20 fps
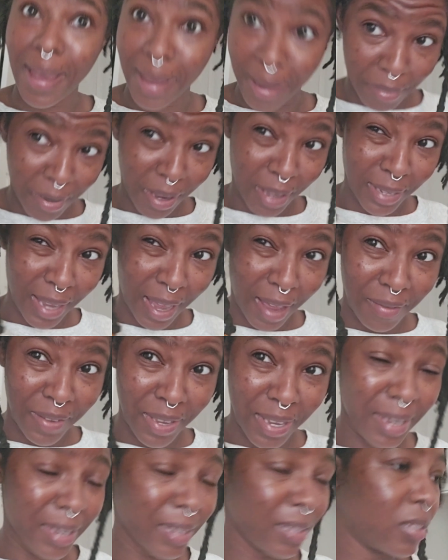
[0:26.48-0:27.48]
I am not
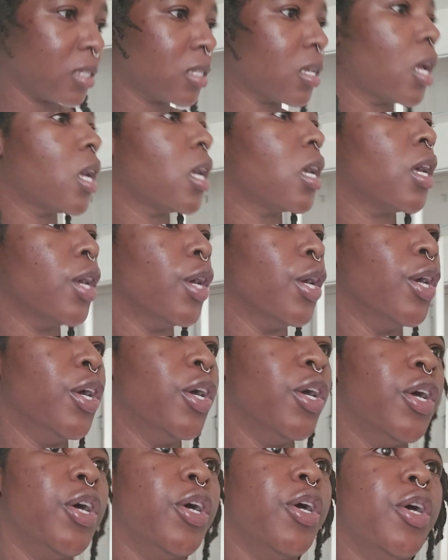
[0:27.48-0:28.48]
having it,
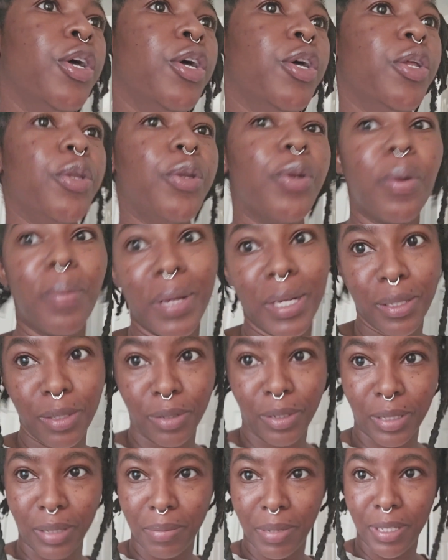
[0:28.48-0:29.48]

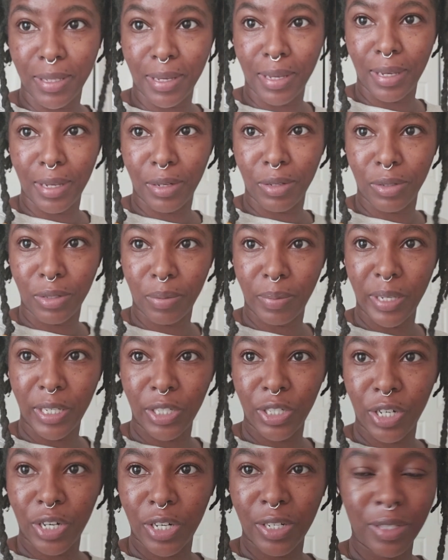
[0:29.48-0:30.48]
nobody's going to be taking those
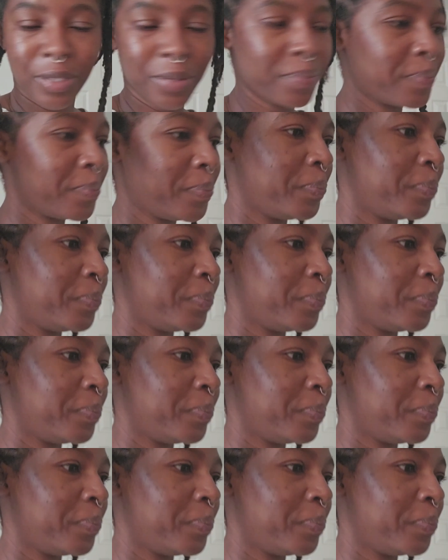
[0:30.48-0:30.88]
pictures.